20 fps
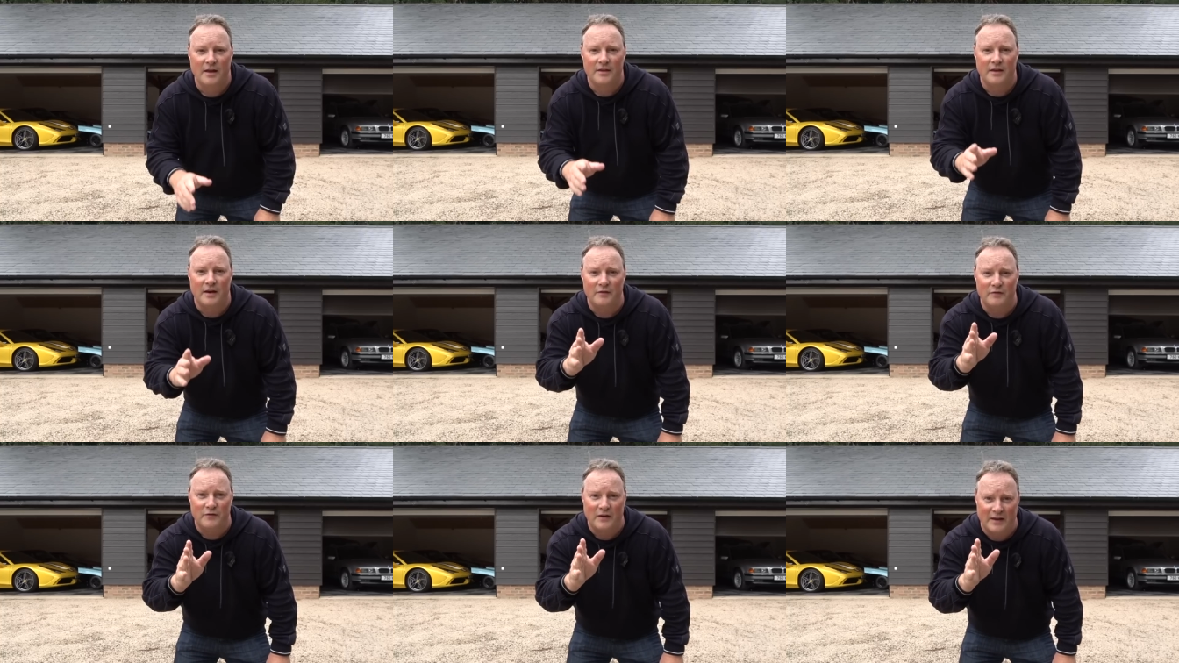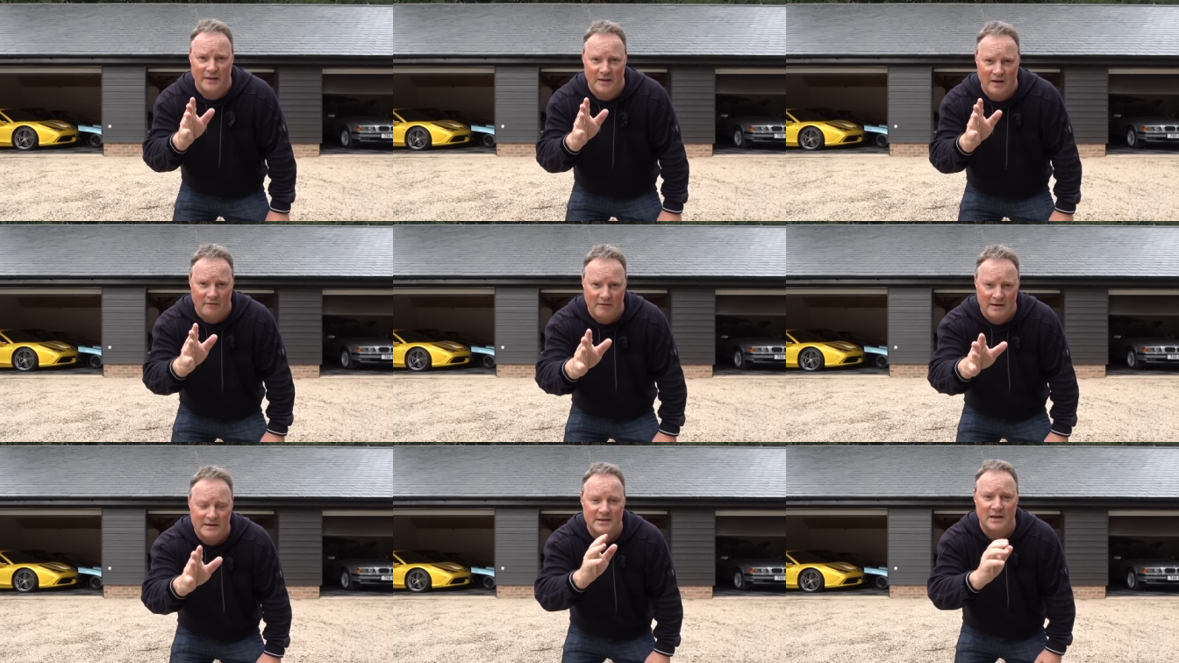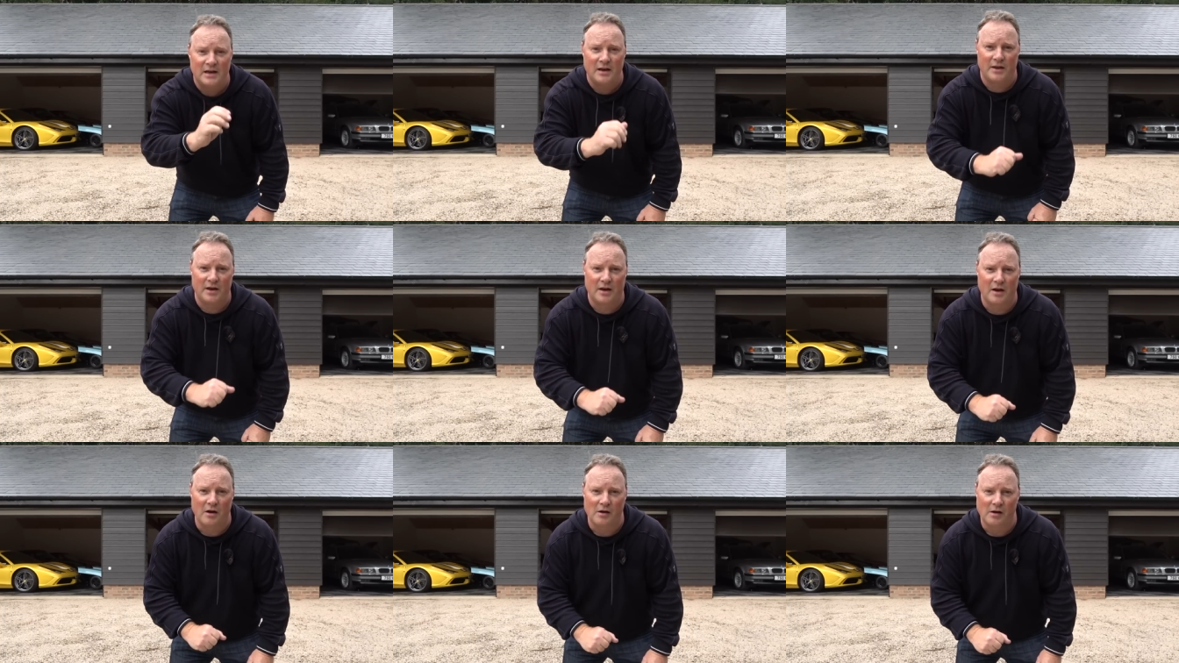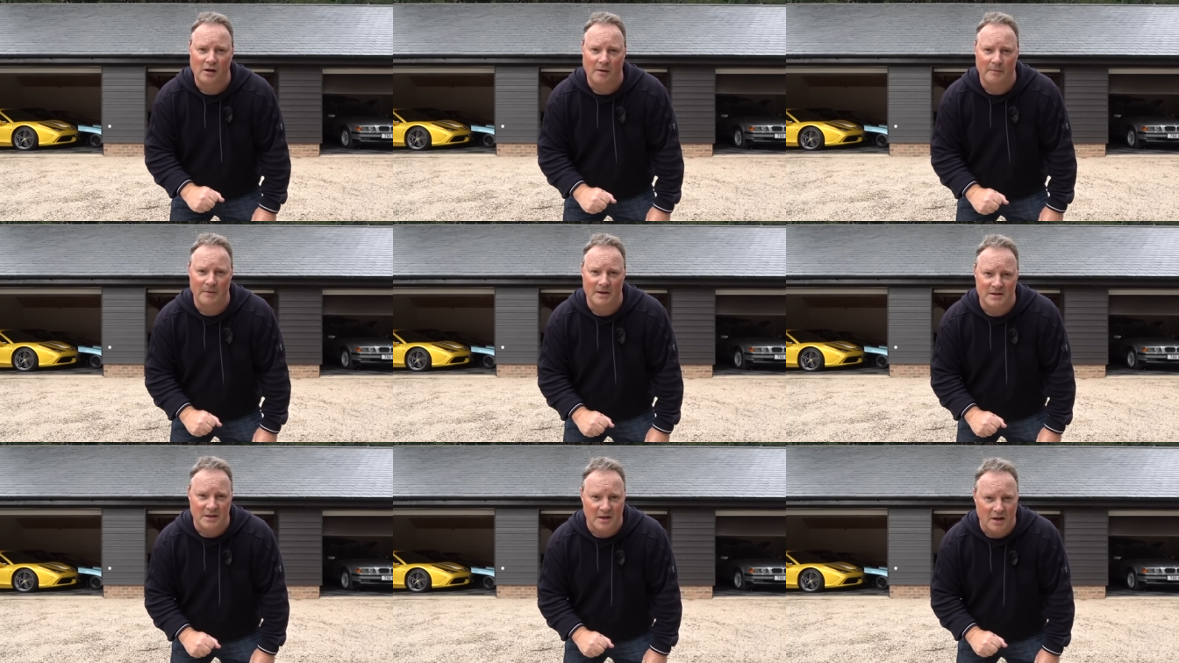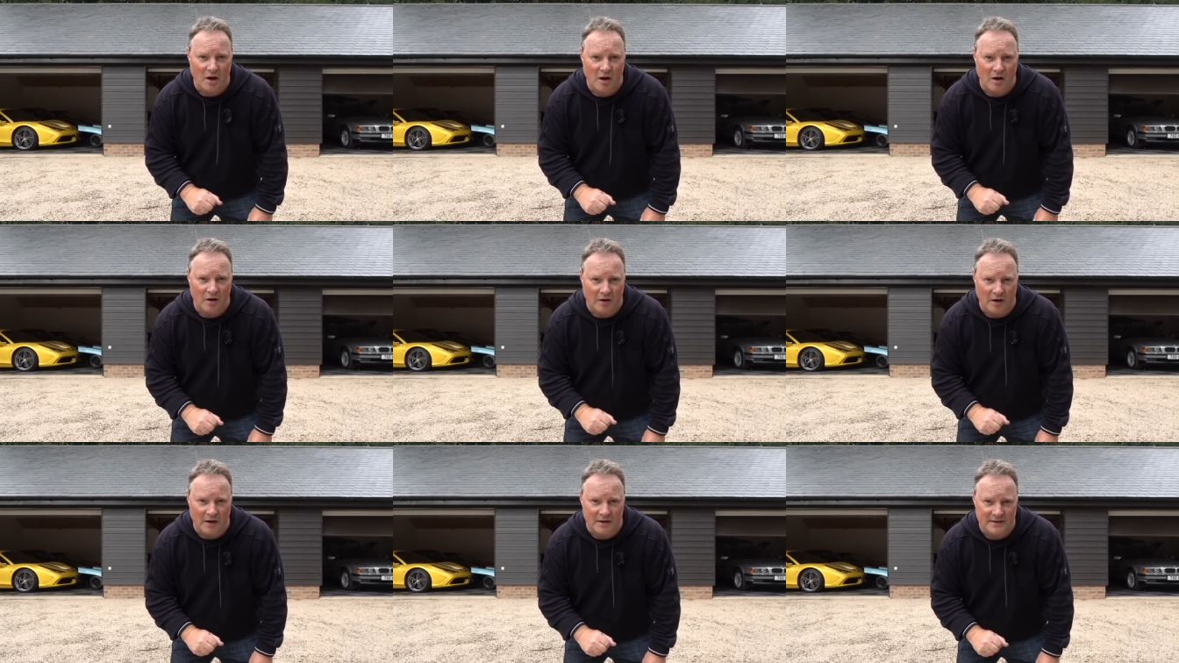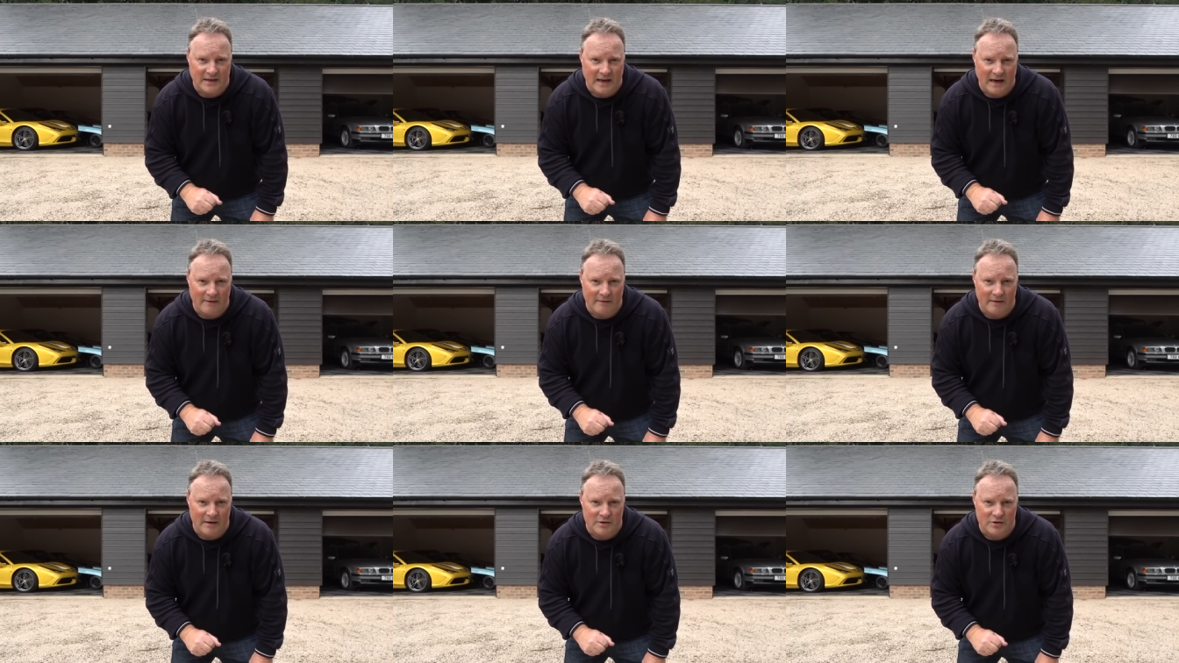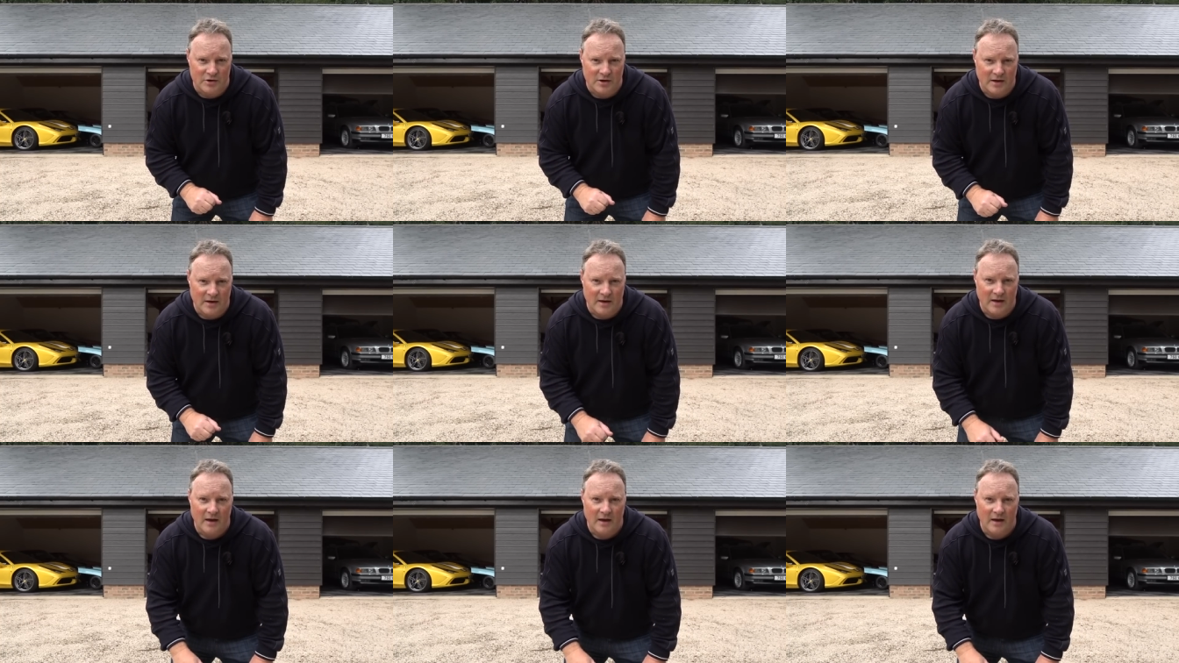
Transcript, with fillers: that in fact there is another car coming to The Car Guys garage.